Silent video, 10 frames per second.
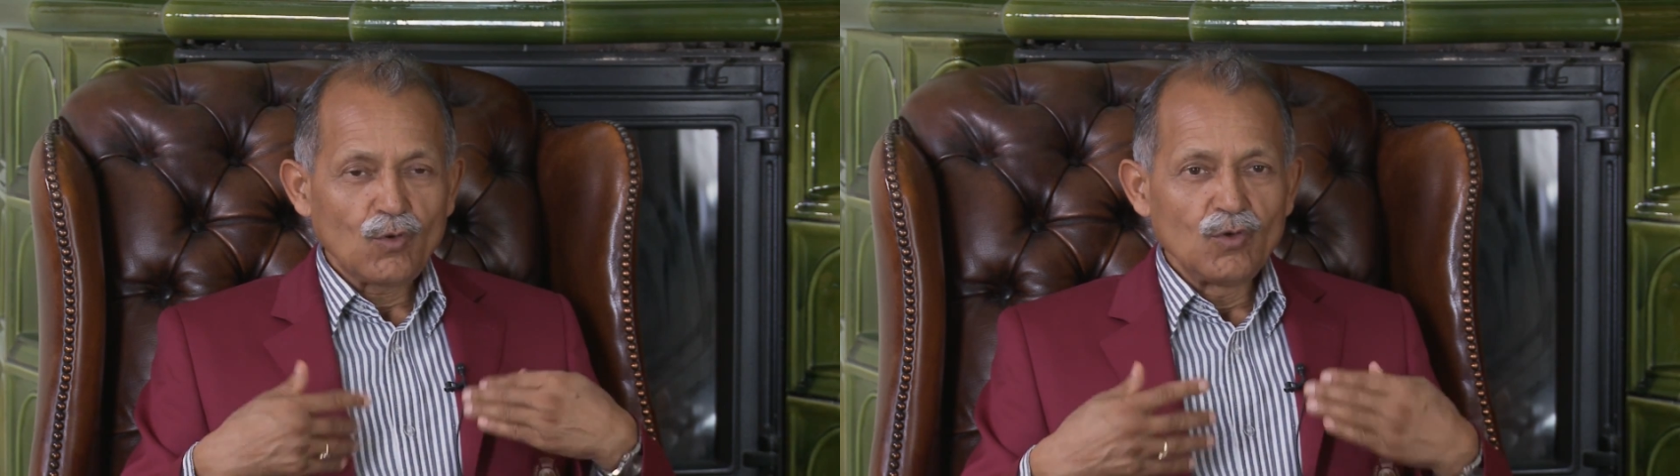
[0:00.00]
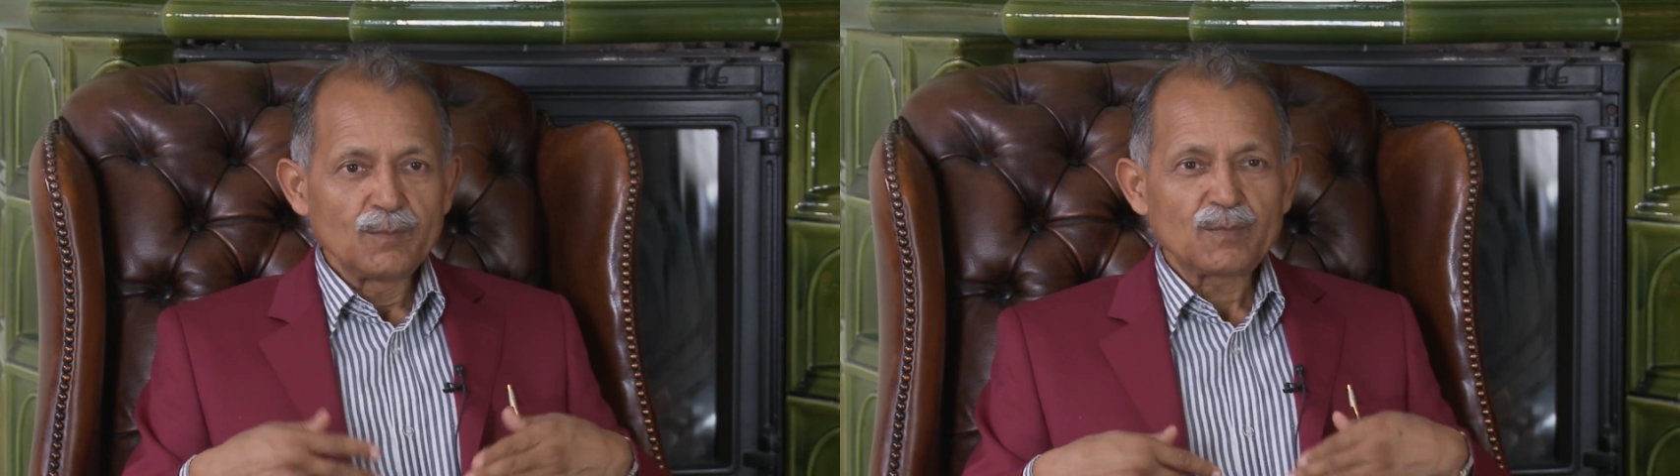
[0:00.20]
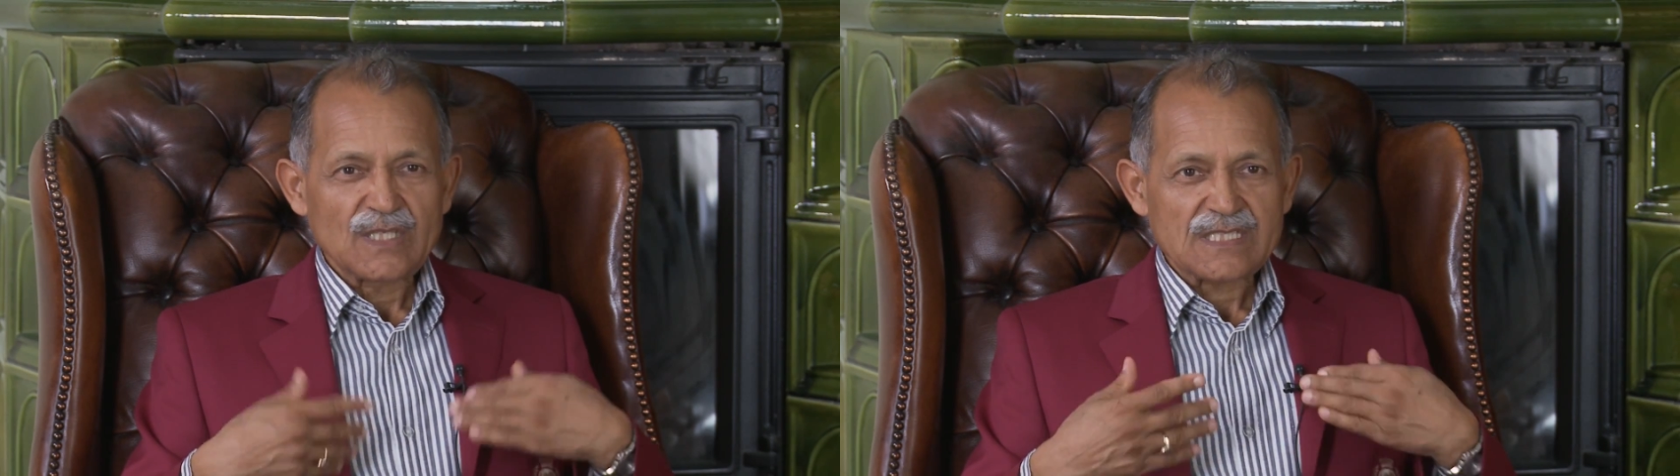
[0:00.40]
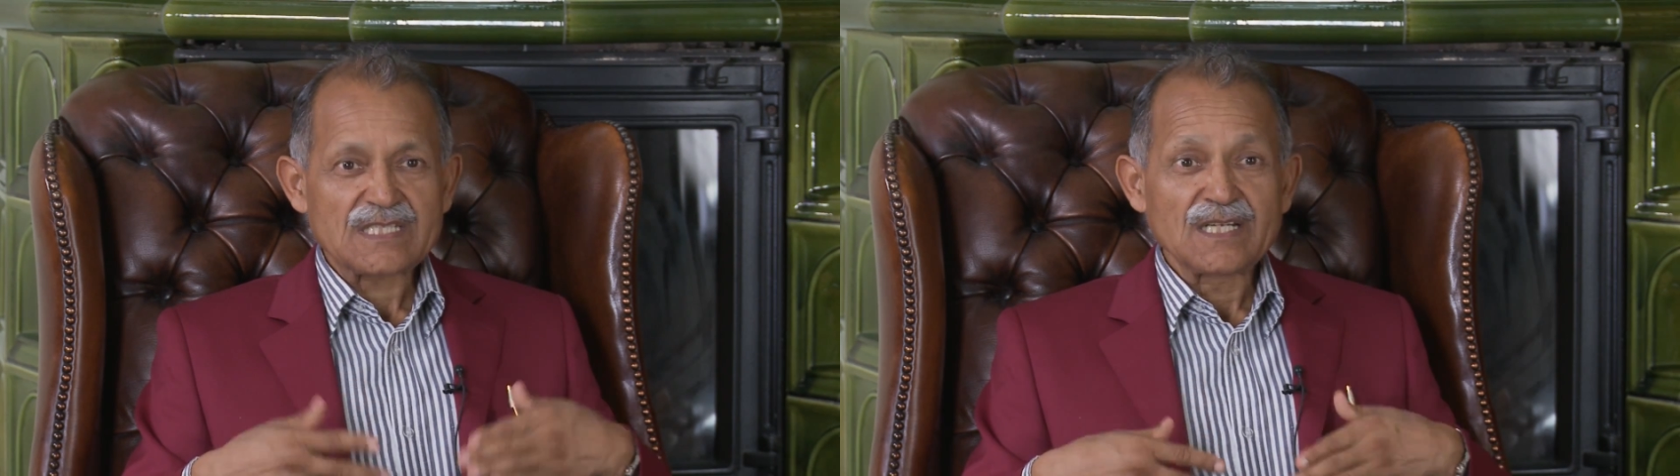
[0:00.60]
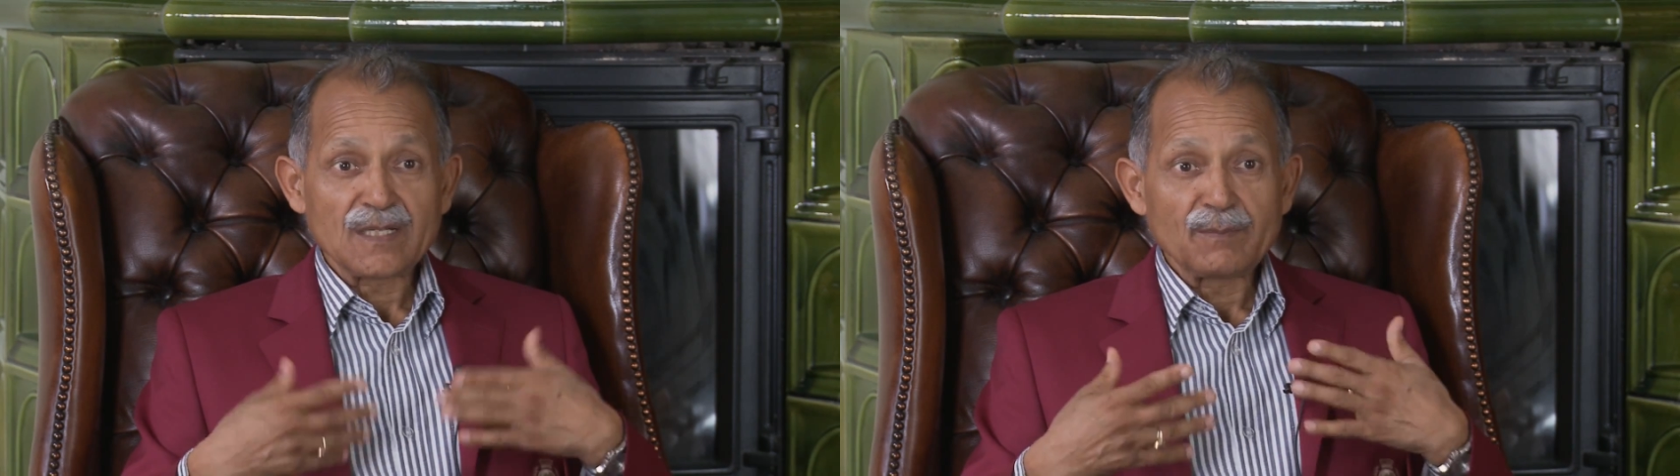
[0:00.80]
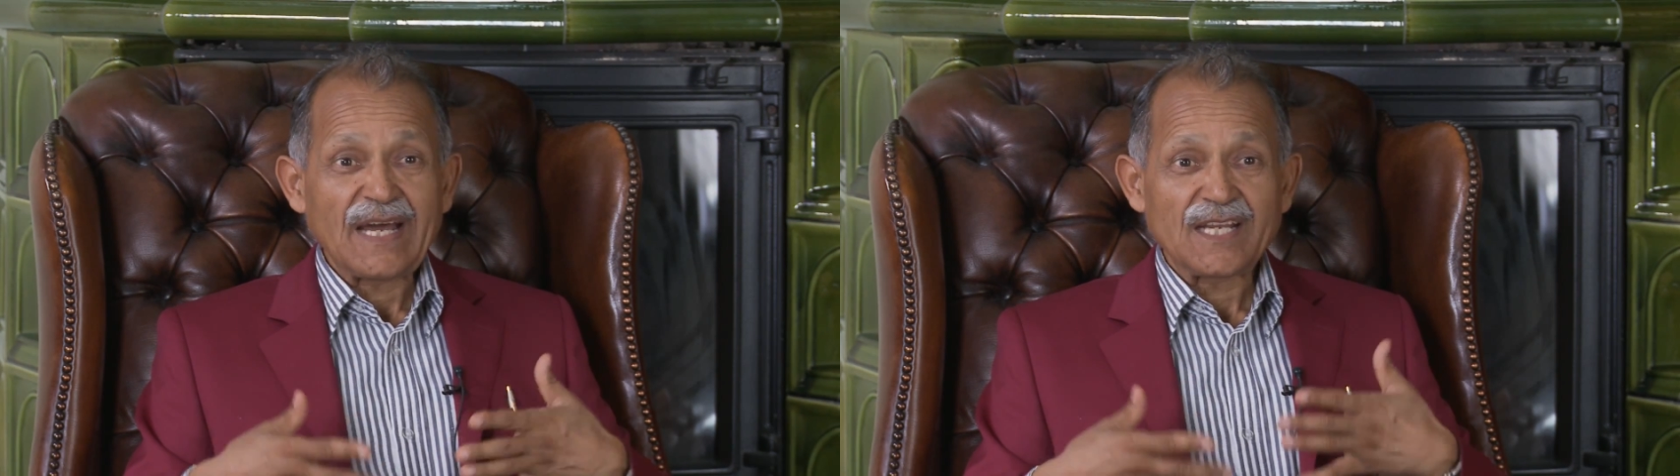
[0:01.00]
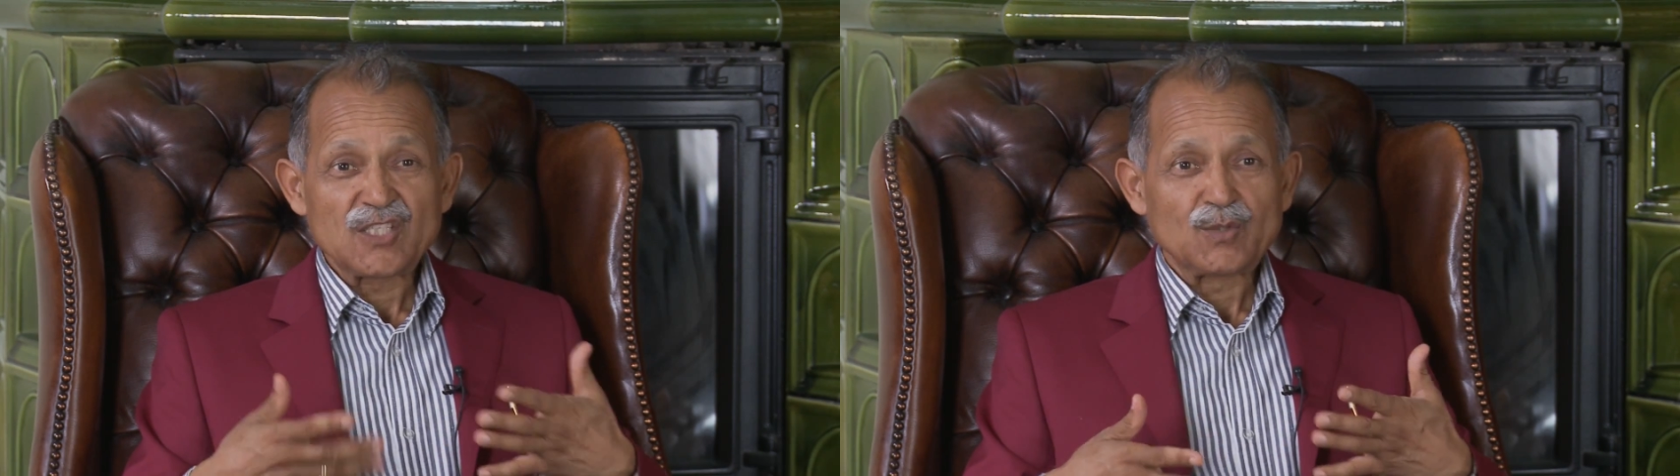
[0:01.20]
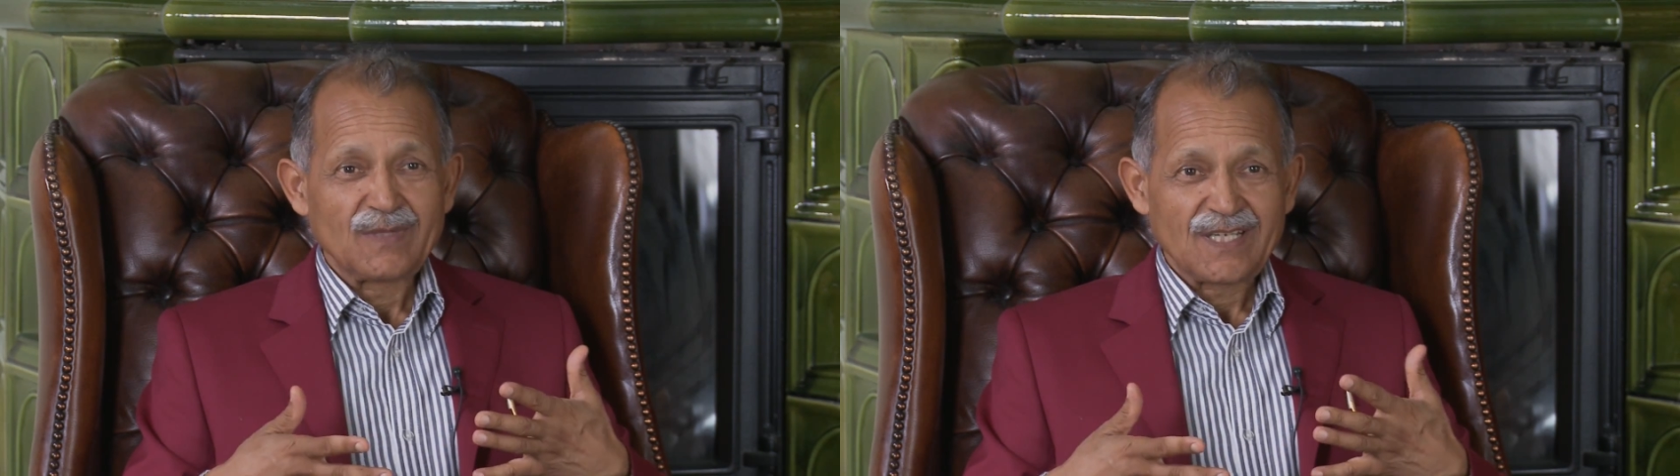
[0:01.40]
own personal
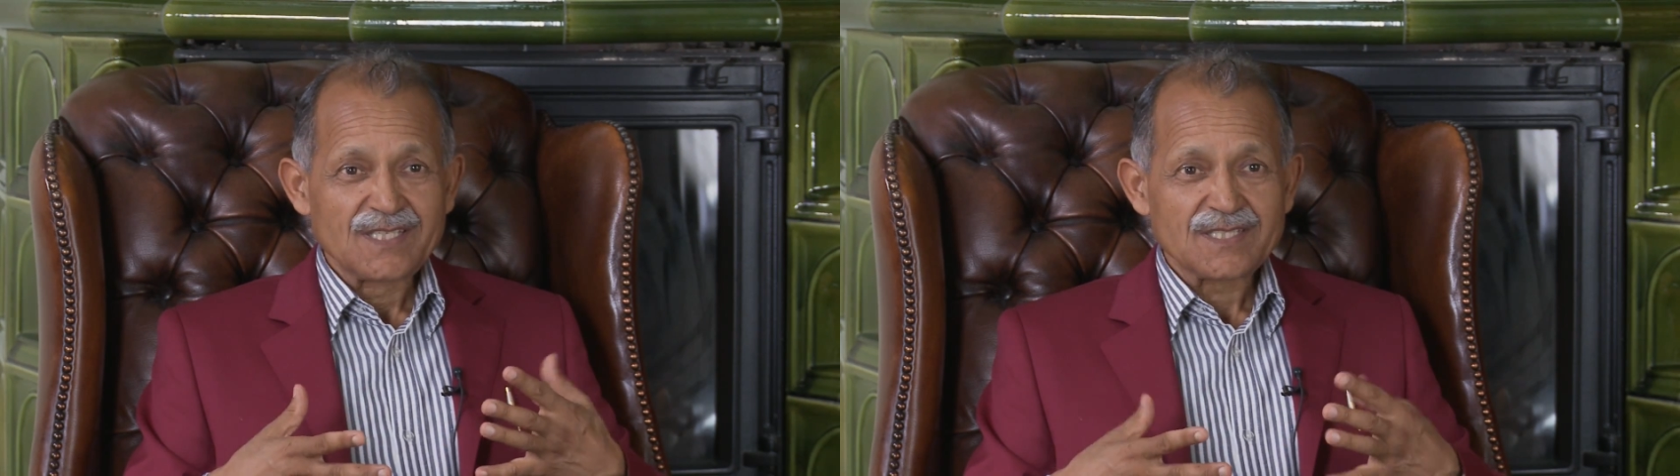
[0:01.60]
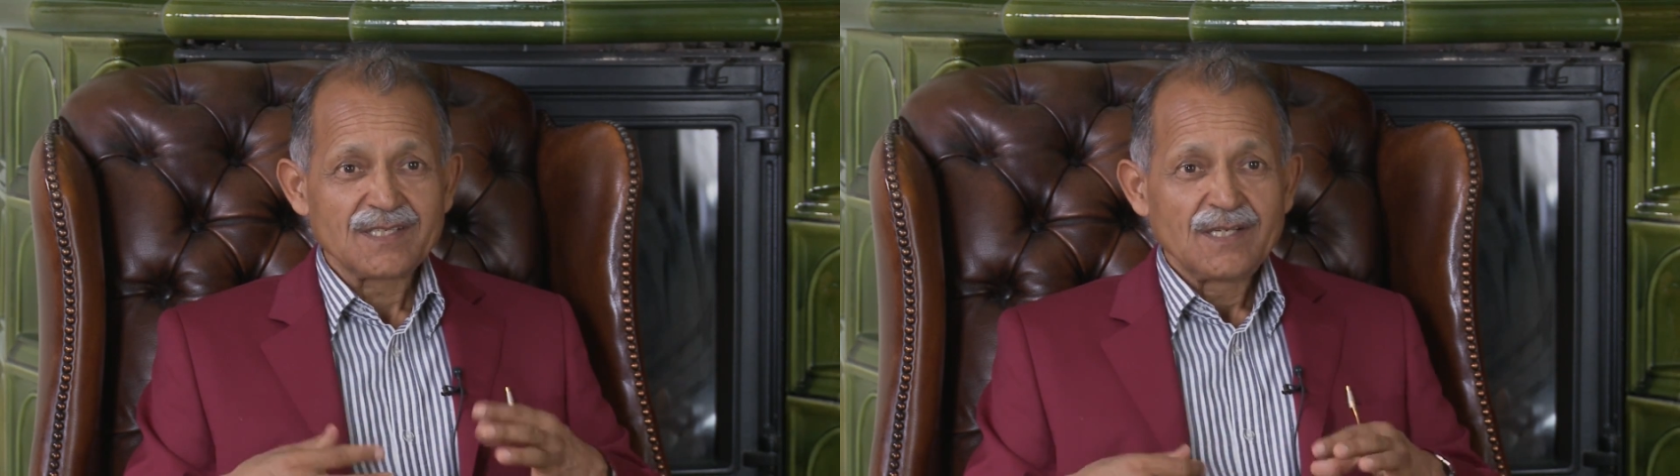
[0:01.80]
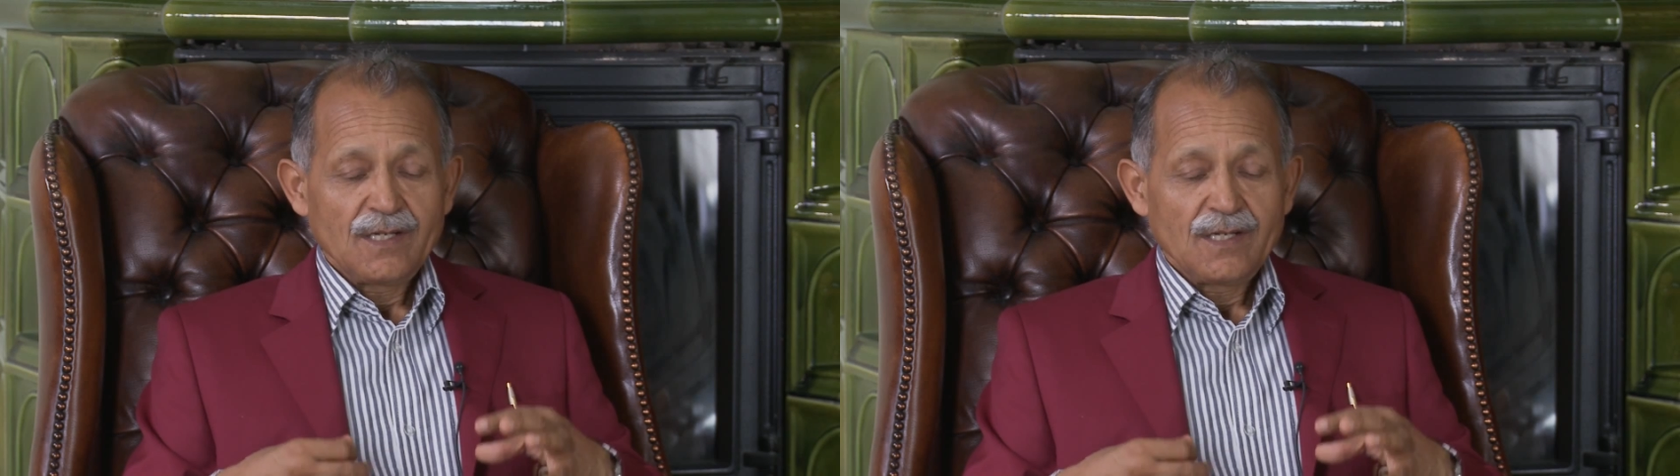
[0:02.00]
management,